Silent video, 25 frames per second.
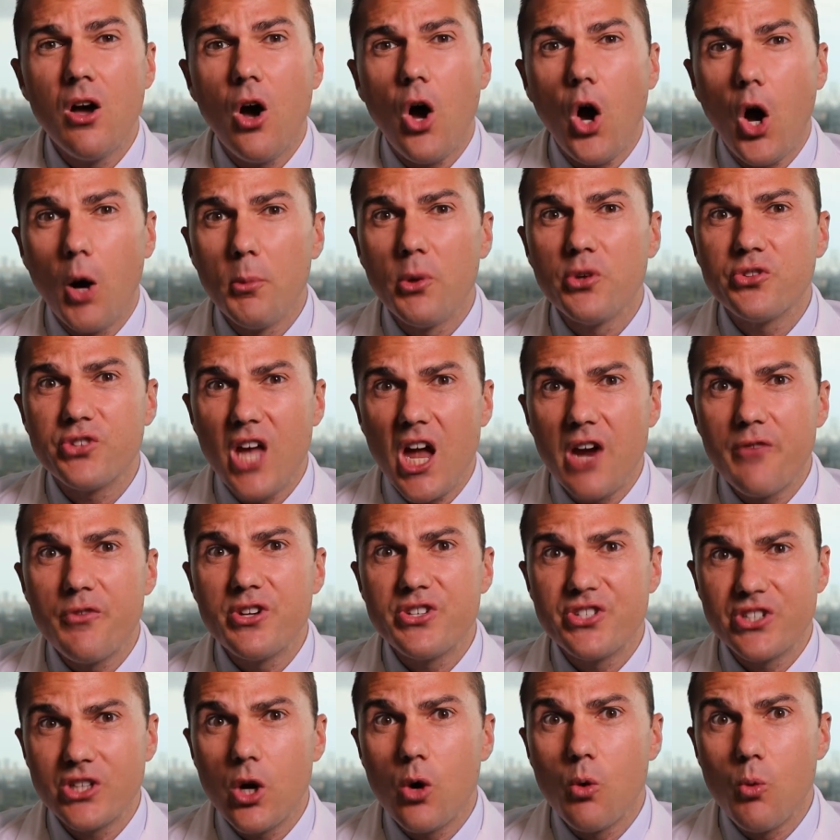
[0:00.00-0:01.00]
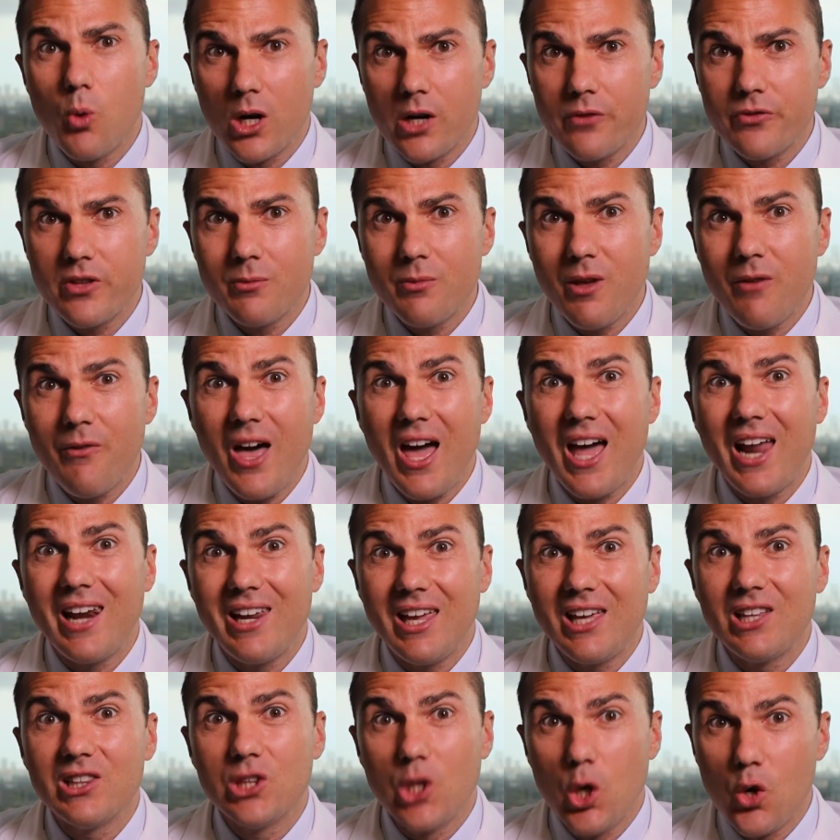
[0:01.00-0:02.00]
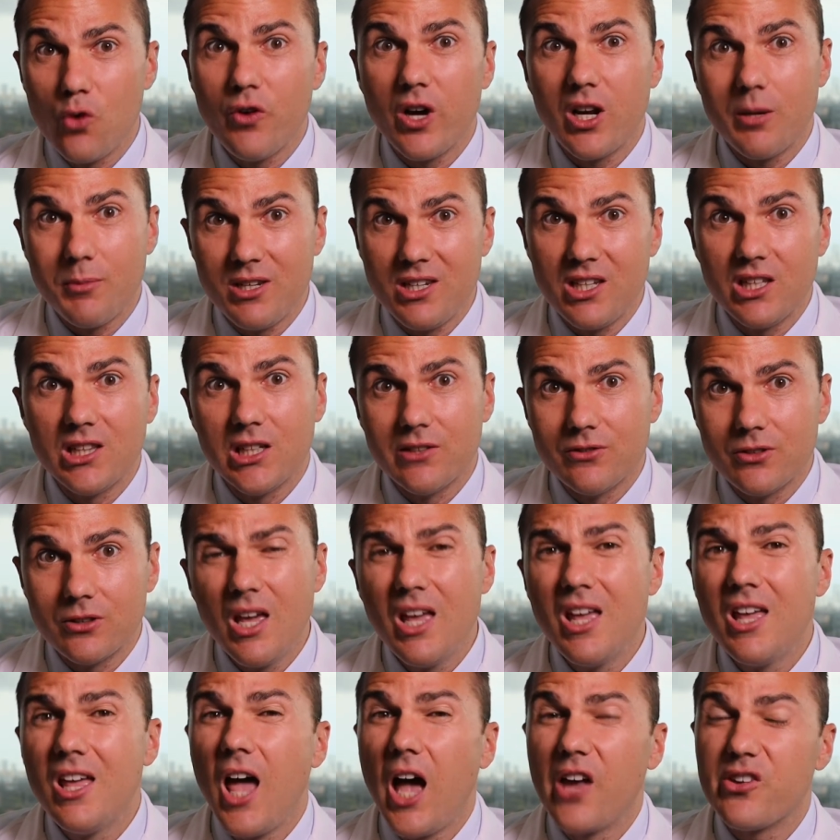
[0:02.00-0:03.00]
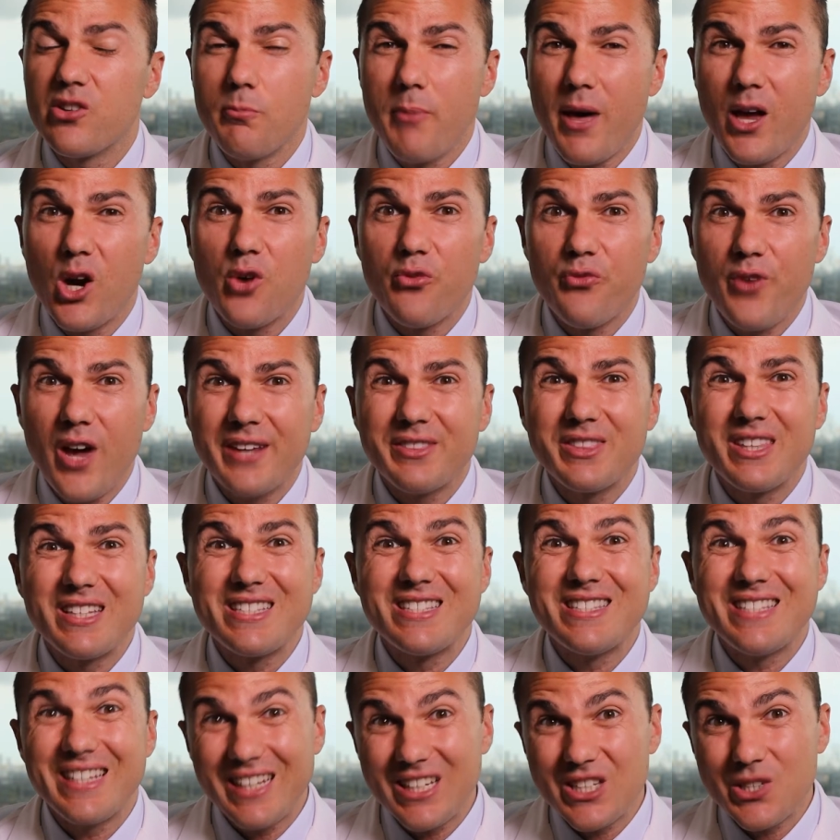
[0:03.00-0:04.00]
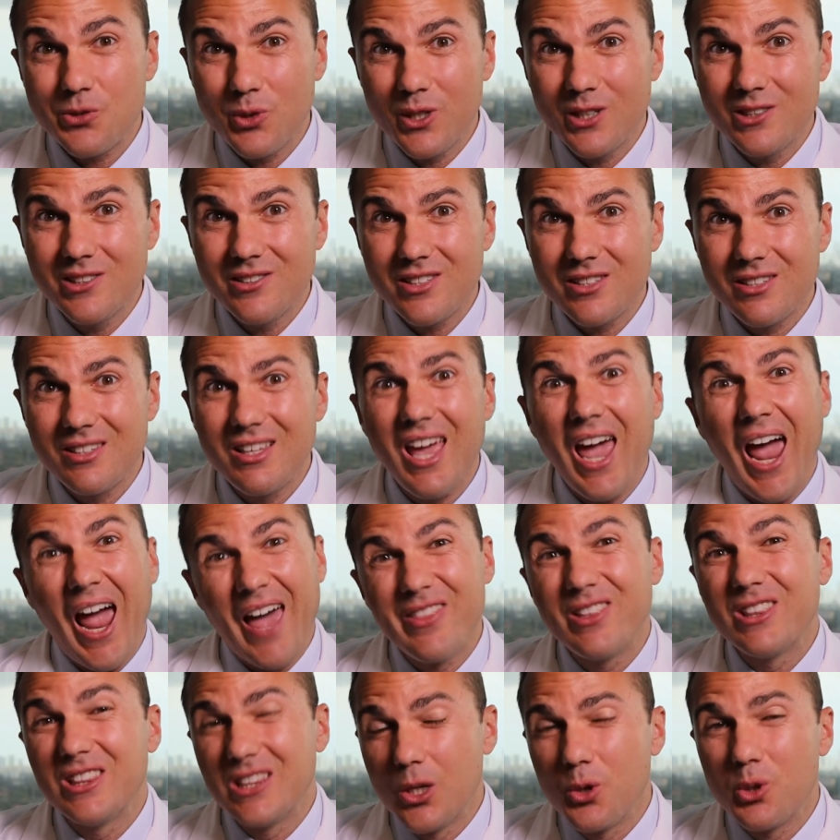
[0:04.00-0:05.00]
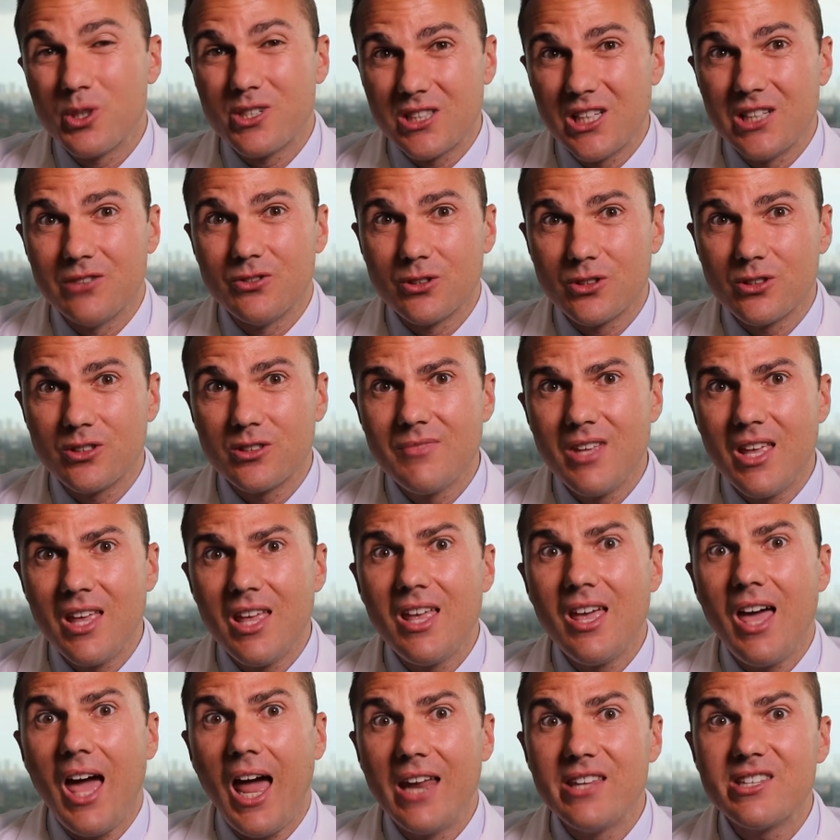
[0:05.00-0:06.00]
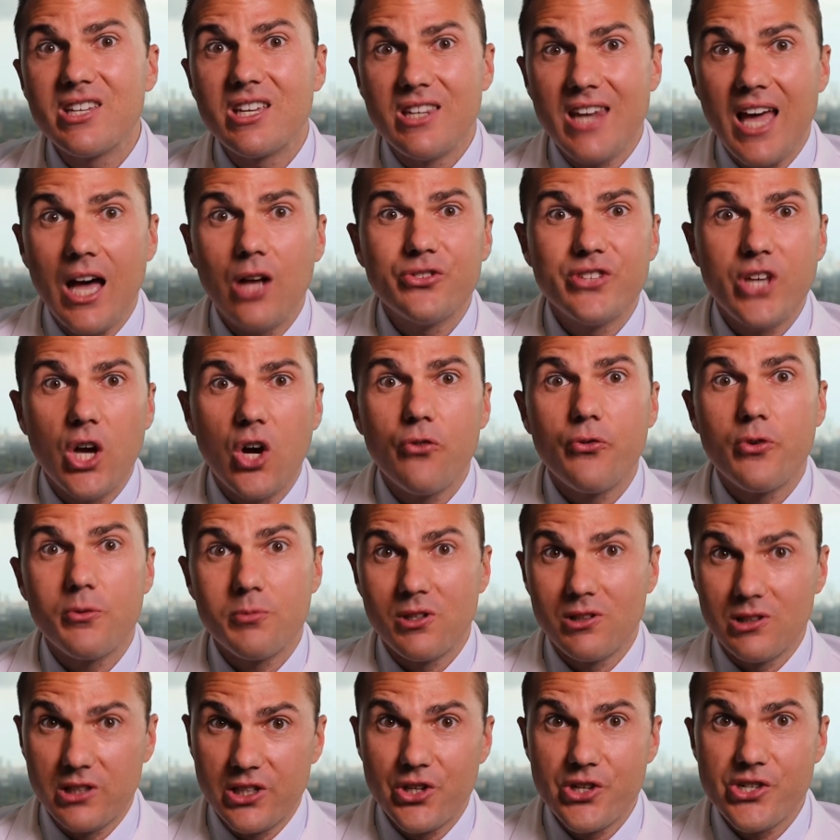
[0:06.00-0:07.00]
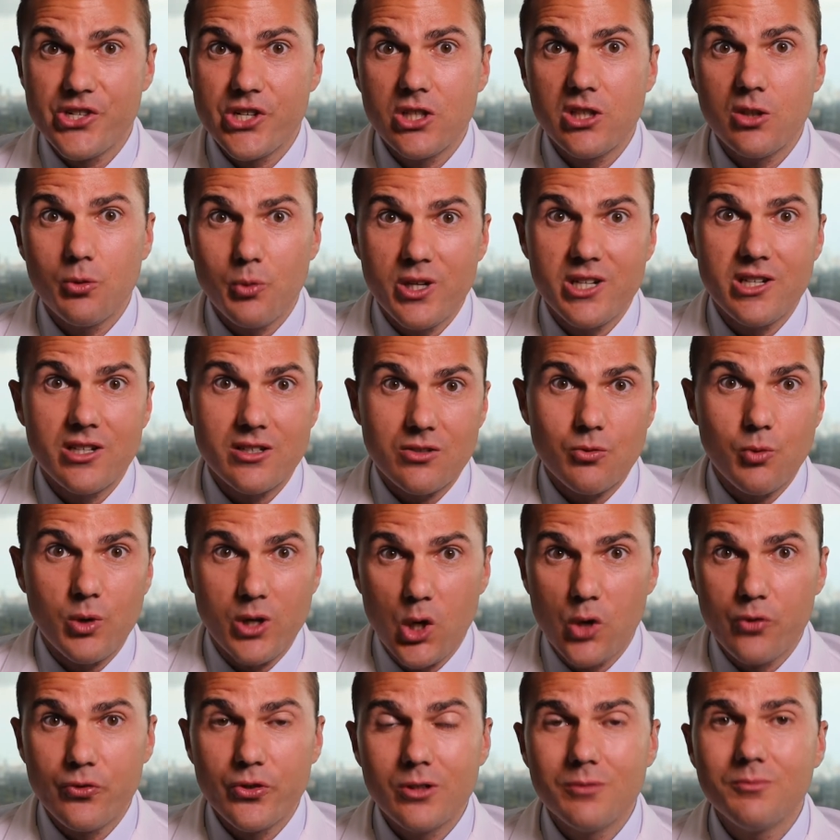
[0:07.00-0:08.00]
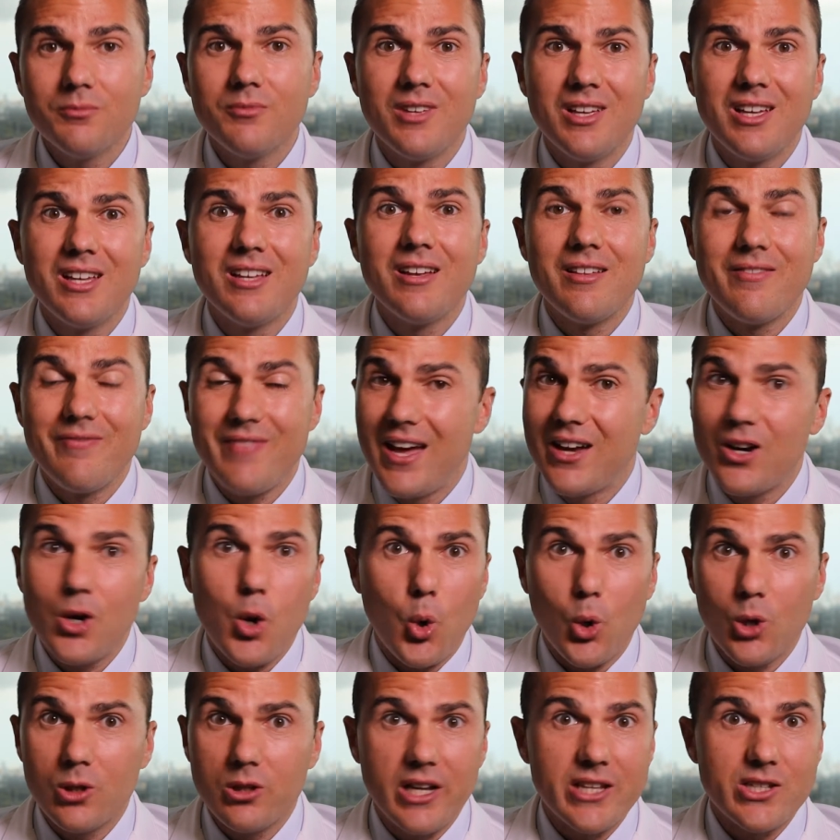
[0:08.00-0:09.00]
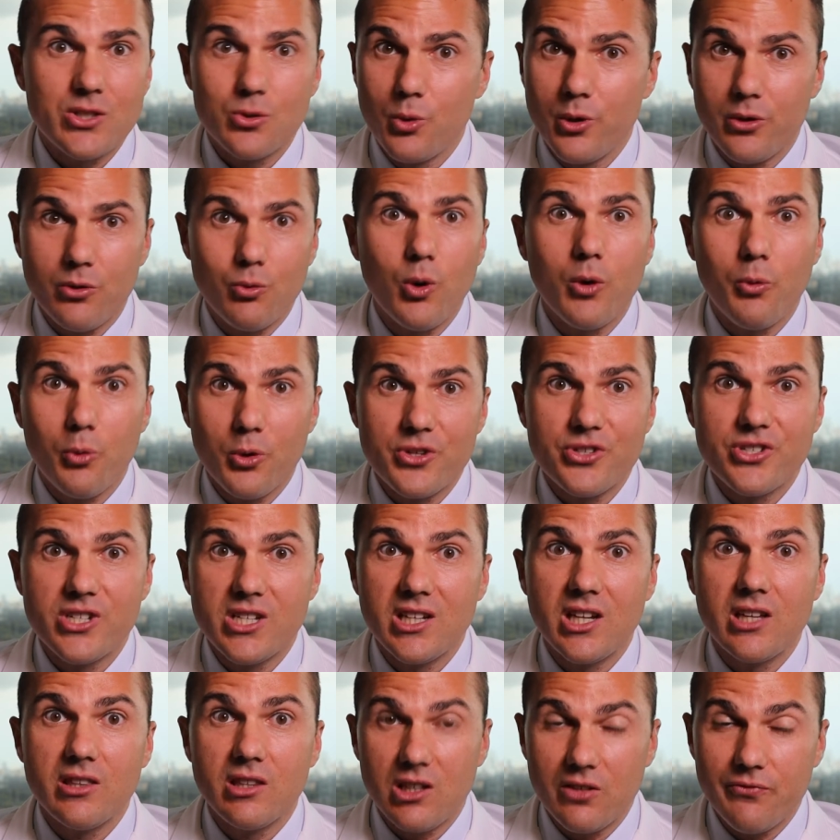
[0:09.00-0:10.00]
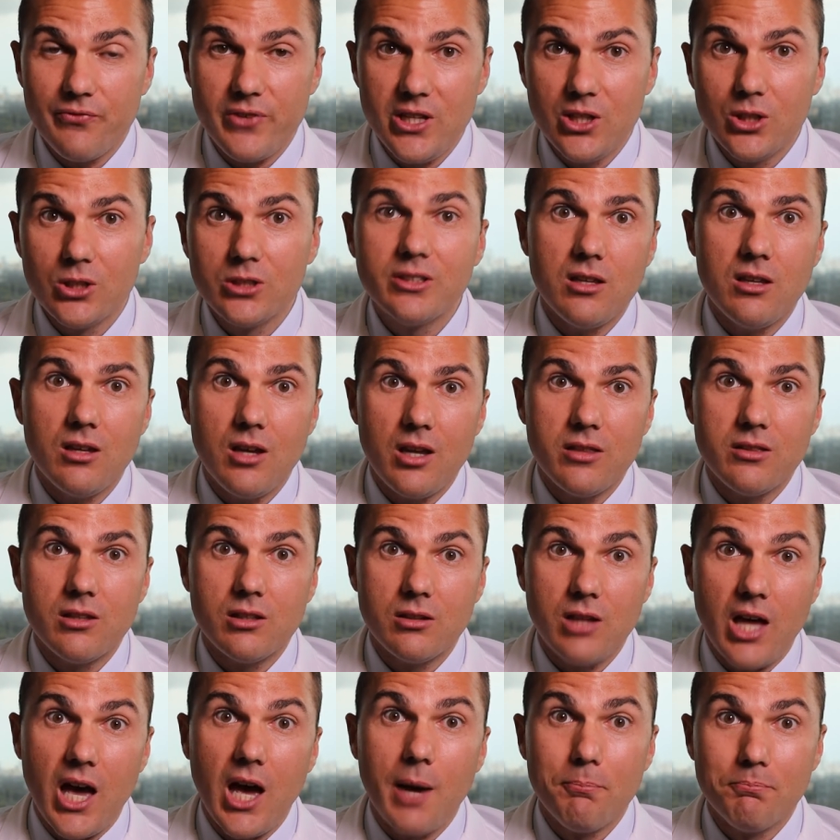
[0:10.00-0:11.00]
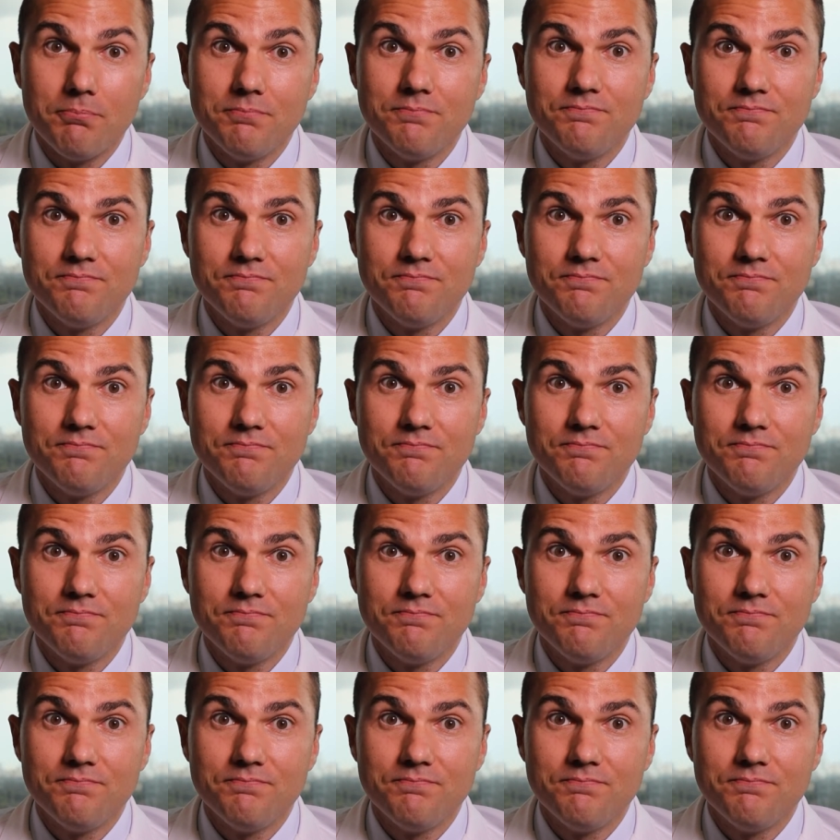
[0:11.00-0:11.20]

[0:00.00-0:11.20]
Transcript: Almost every single one of them have had a low vitamin D level. As a matter of fact, the sickest ones had the lowest levels. And as you can now tell from the literature that we just went over, that correlates with what we're seeing in the field and the lab.